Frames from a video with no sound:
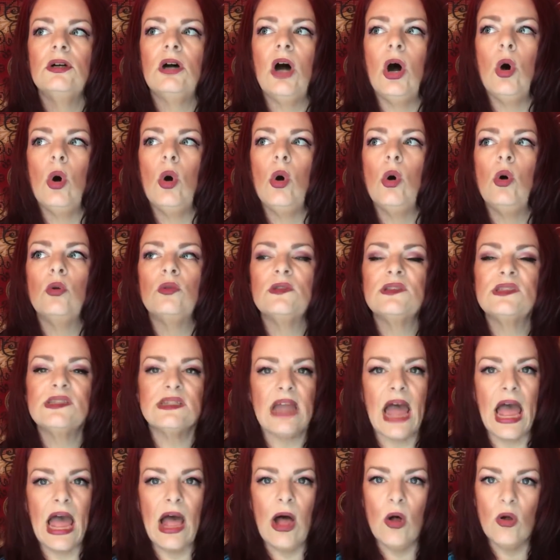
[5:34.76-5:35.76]
old
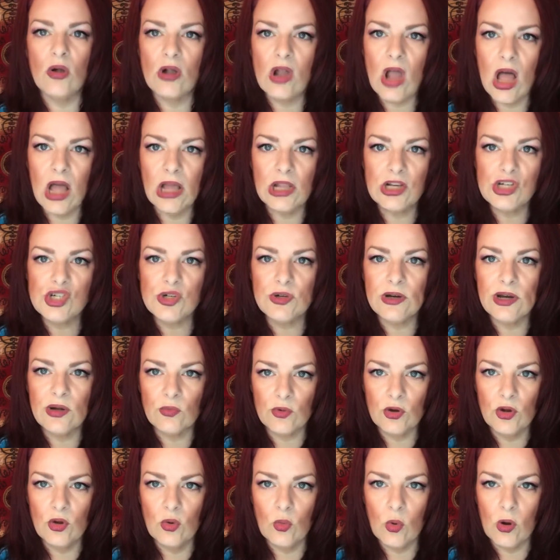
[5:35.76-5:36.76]
style conjure
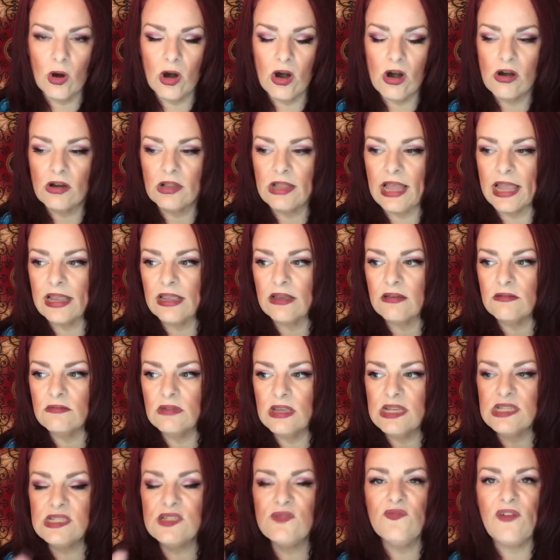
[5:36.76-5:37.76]
and root work. Like
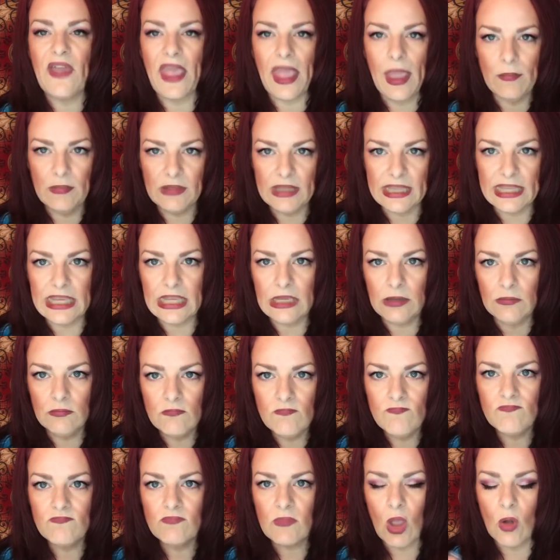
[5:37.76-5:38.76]
his family,
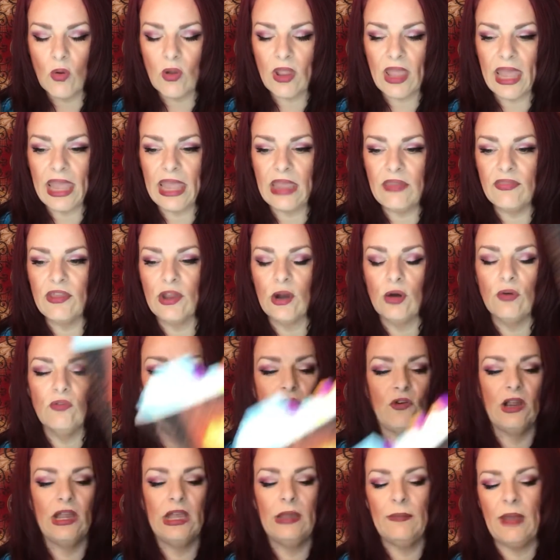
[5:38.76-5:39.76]
okay, they're
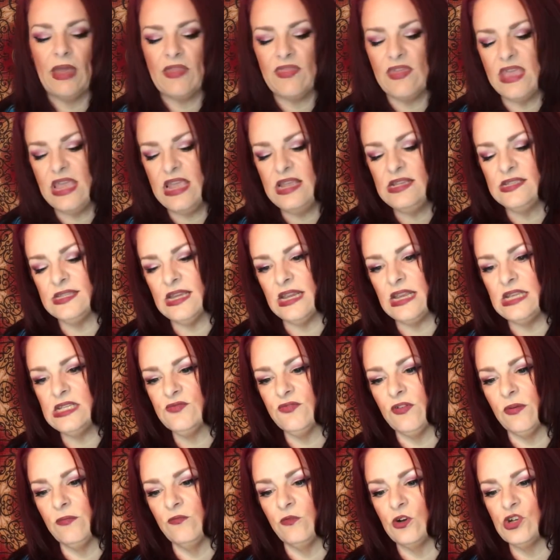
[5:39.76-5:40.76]
from, I think he said he's
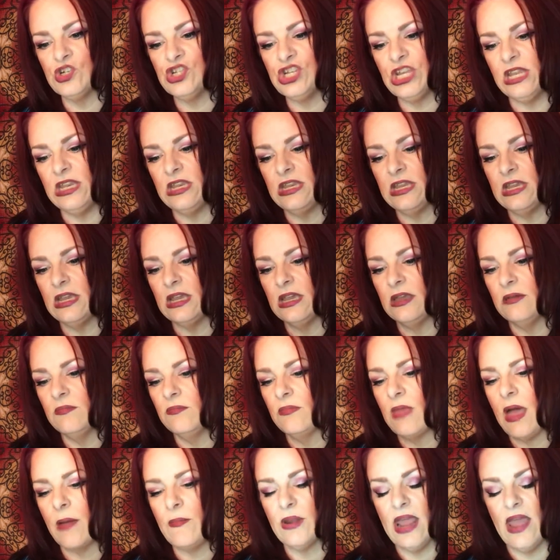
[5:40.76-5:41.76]
from Virginia.
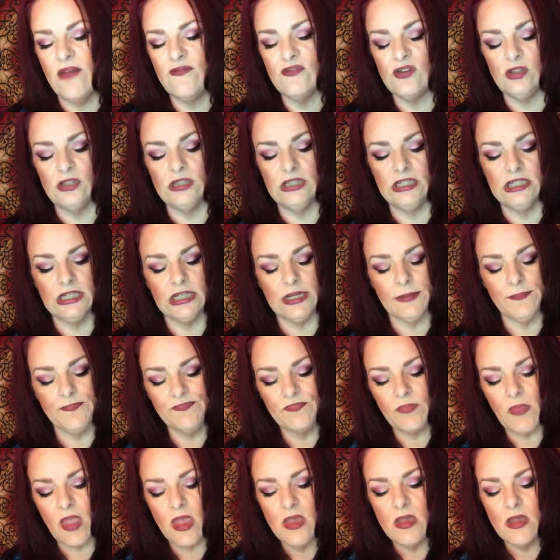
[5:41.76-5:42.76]
I'm going to have to look.
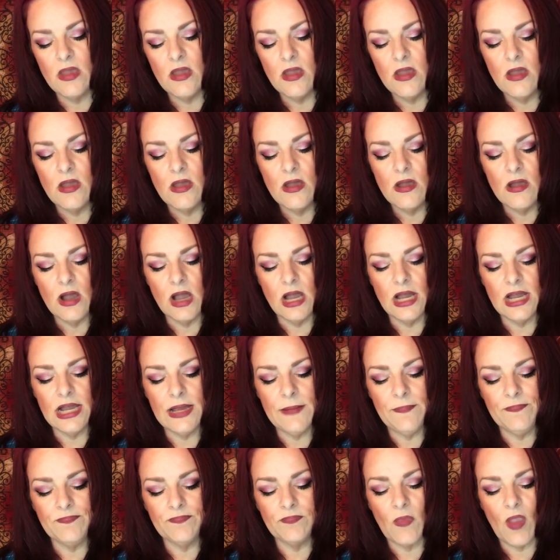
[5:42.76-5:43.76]

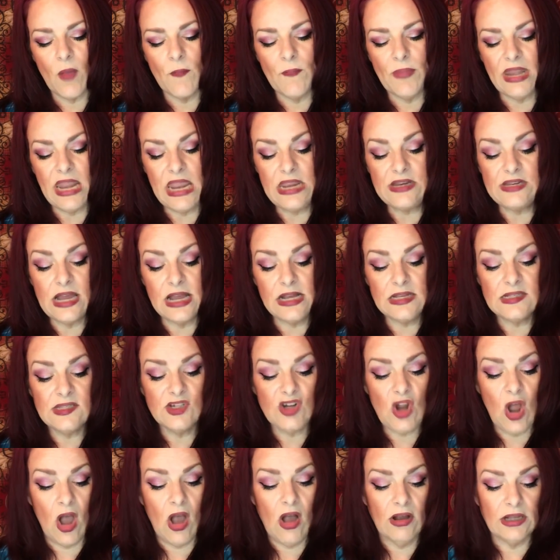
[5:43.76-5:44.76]
But he does
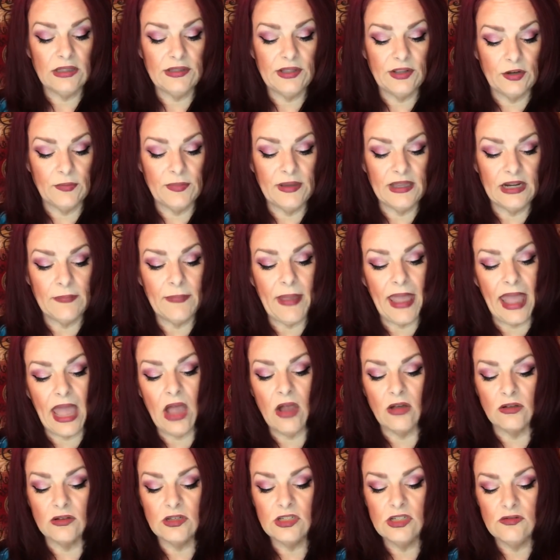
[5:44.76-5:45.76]
talk a little bit
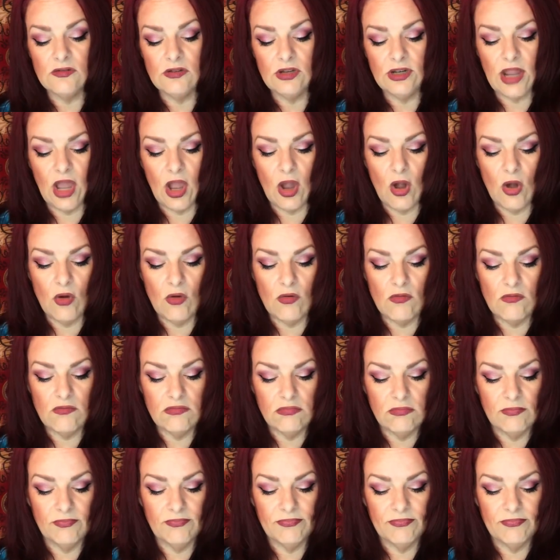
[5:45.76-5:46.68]
about, you know,